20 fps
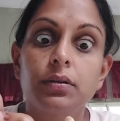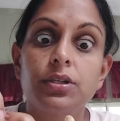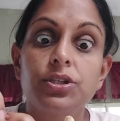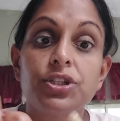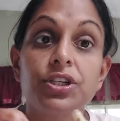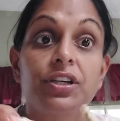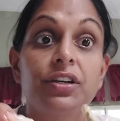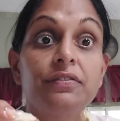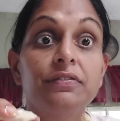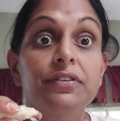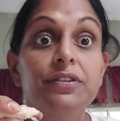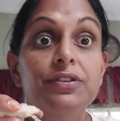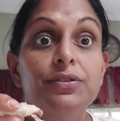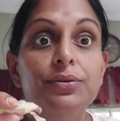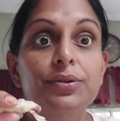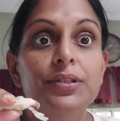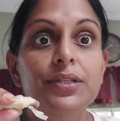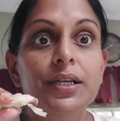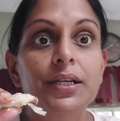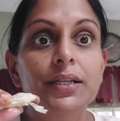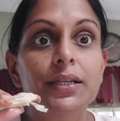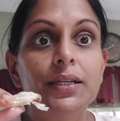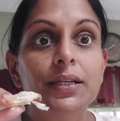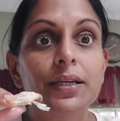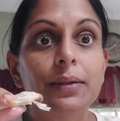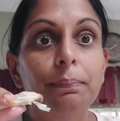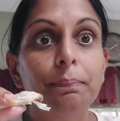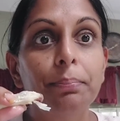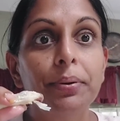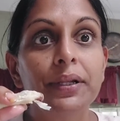The chicken foot so tender you
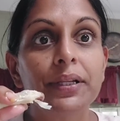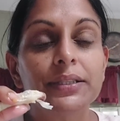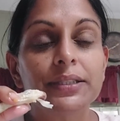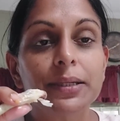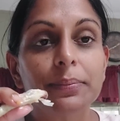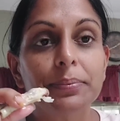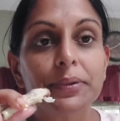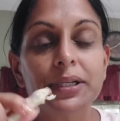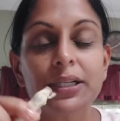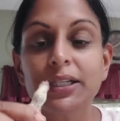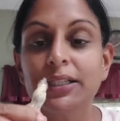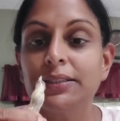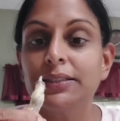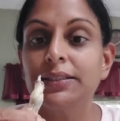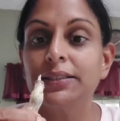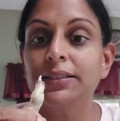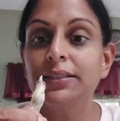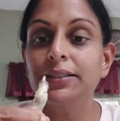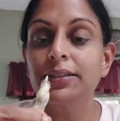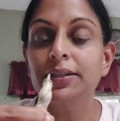could pull it apart.